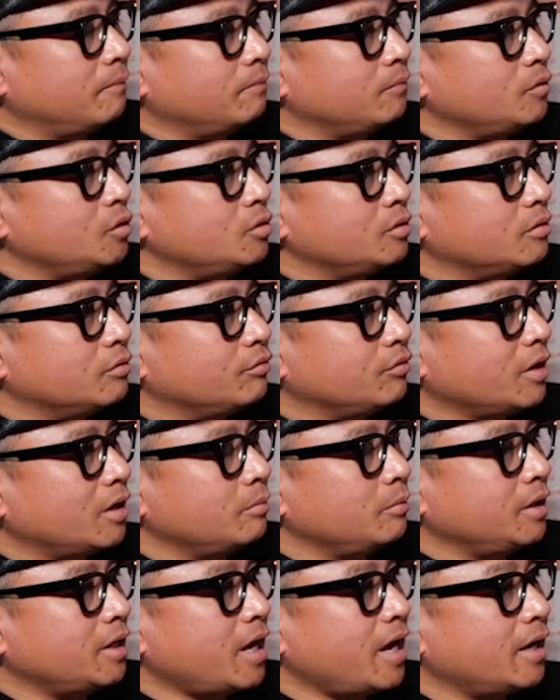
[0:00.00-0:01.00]
You can find
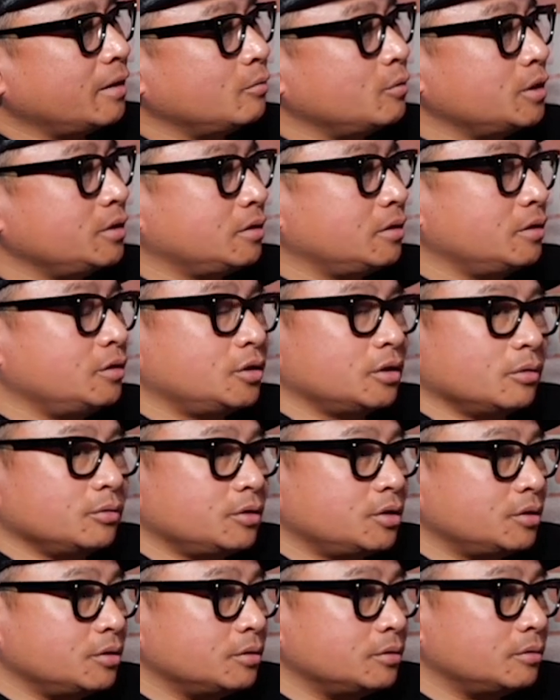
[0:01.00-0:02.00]
me at
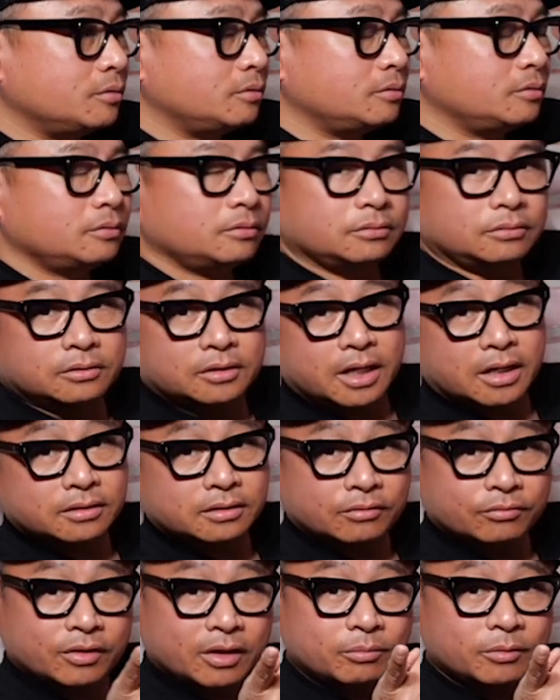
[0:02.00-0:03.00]
WhiskeyJoe2. You guys
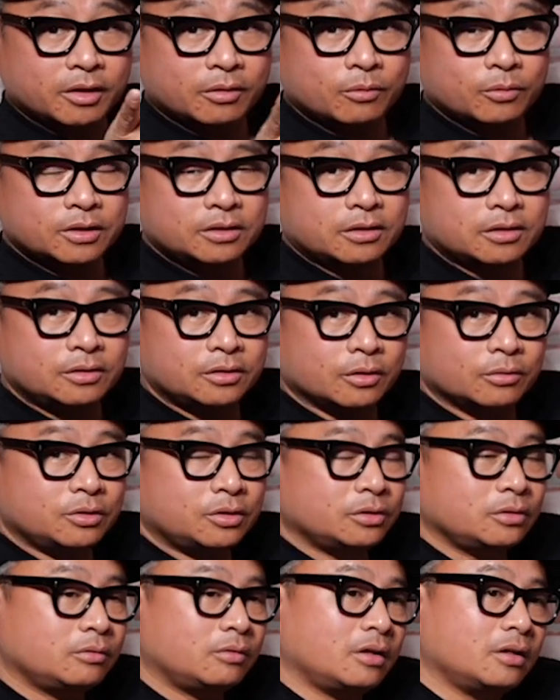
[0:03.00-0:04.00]
can find me at
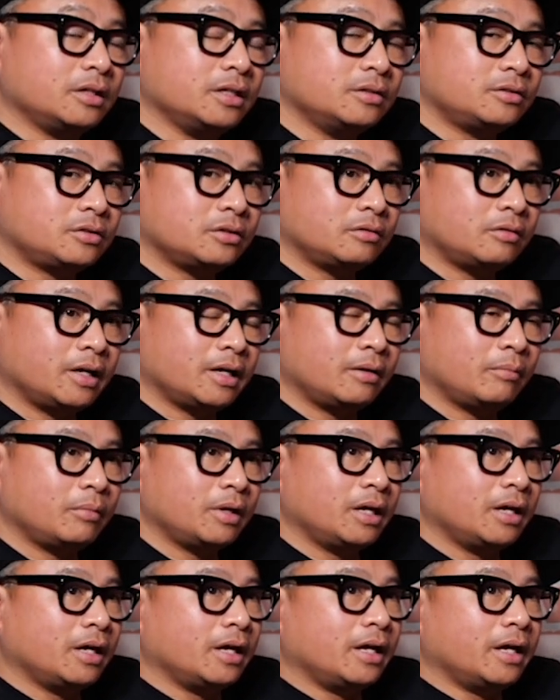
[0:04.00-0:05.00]
WhiskeyJoe2 on Instagram
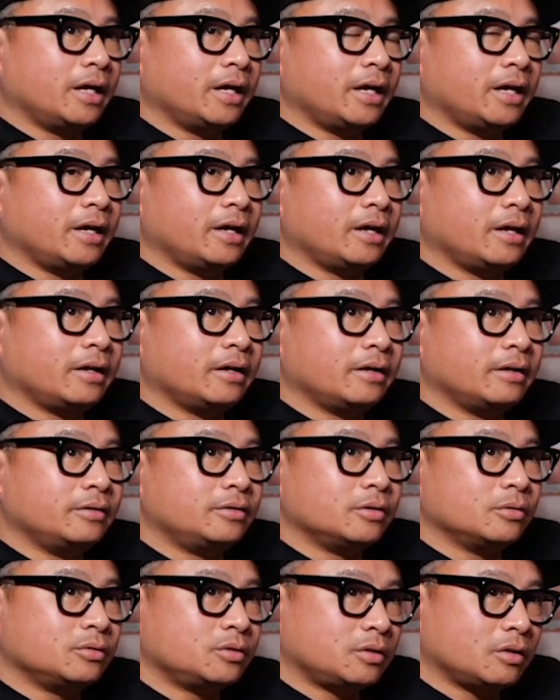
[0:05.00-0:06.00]
and
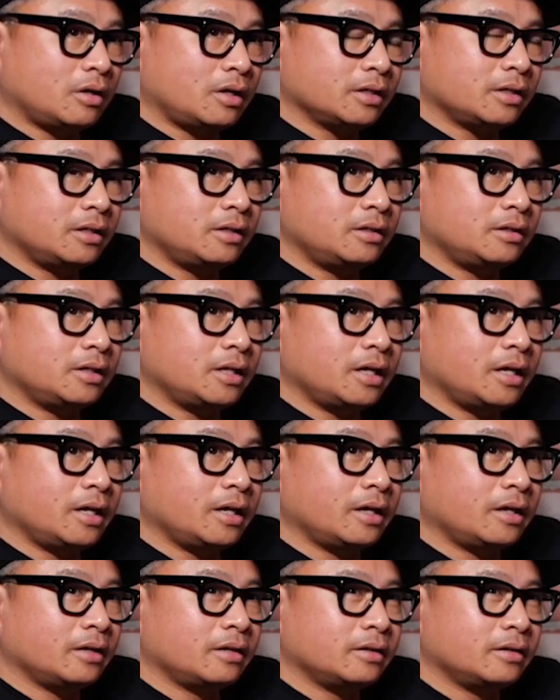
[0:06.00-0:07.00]
Joe's Talking.
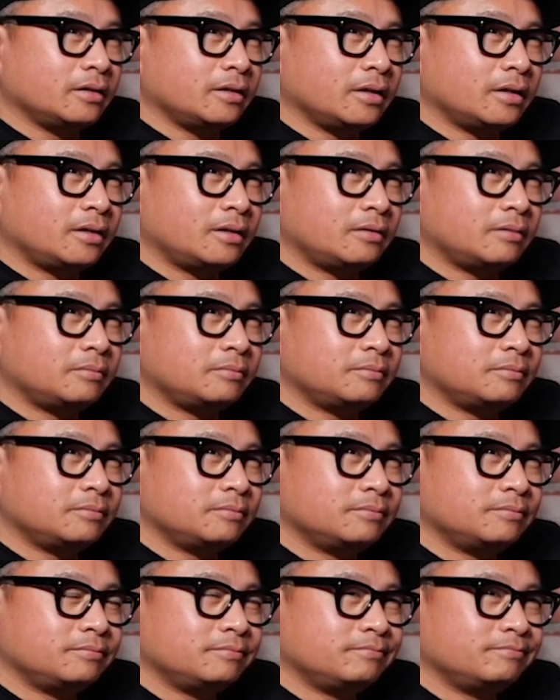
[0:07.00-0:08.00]
And
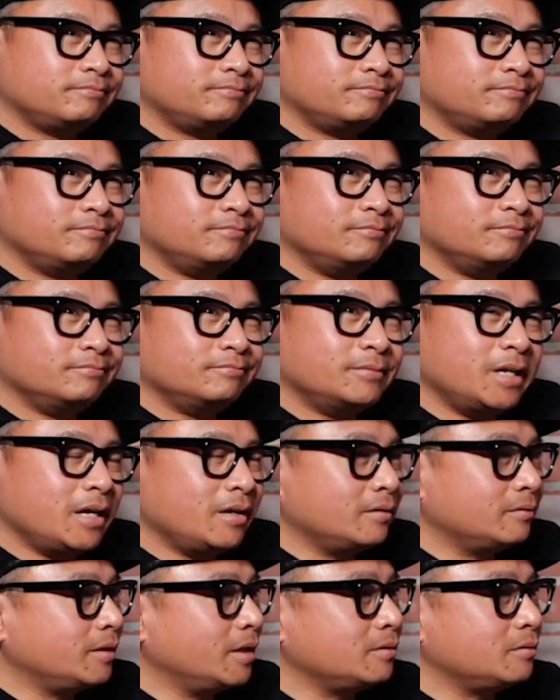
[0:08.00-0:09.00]
yeah,
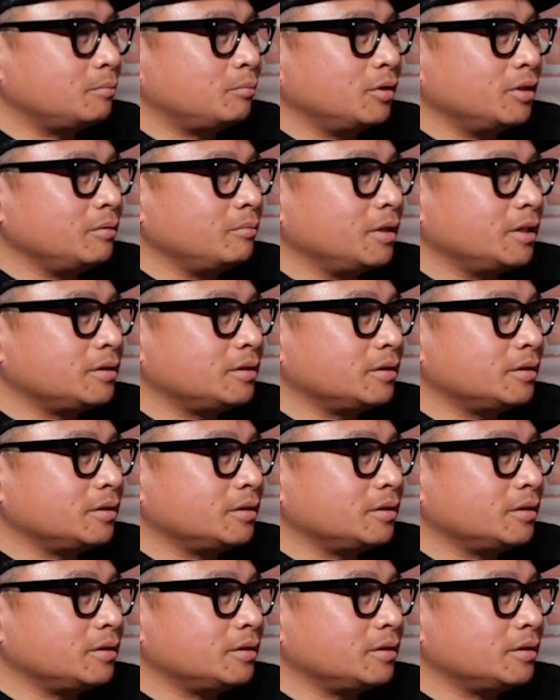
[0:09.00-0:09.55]
that's pretty much